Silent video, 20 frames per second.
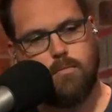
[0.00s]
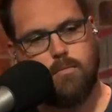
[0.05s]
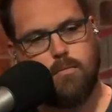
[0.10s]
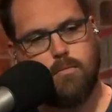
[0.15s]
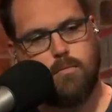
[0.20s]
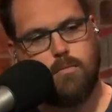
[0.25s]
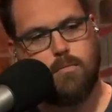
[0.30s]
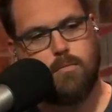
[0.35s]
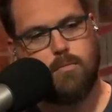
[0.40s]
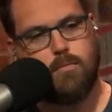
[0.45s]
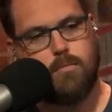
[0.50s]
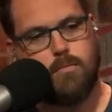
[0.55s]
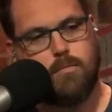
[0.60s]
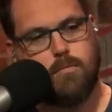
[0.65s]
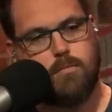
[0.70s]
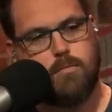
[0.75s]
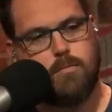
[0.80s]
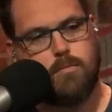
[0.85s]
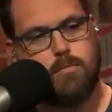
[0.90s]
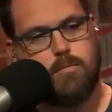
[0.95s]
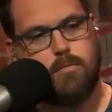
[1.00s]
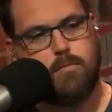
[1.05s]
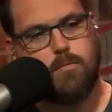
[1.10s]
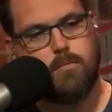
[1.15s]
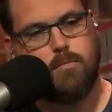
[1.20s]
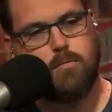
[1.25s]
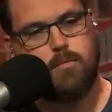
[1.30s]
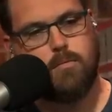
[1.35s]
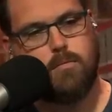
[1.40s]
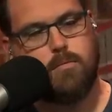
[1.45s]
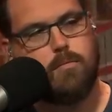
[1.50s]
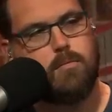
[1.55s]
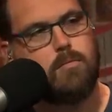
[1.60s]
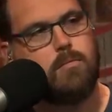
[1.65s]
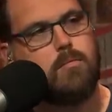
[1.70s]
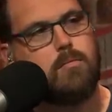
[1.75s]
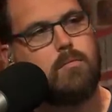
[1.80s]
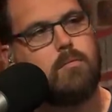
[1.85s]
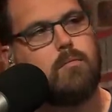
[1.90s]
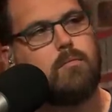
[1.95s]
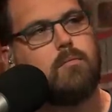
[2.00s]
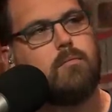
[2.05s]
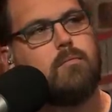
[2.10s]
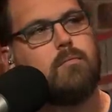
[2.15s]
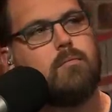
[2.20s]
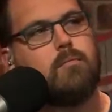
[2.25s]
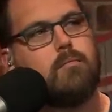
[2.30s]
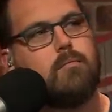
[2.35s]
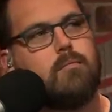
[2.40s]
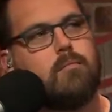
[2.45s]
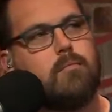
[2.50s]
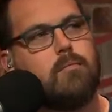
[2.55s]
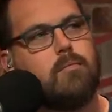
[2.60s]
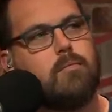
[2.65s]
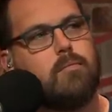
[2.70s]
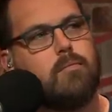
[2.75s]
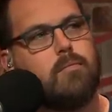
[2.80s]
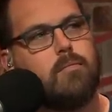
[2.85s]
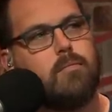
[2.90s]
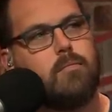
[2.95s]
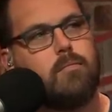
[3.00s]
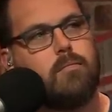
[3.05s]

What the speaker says: [no speech]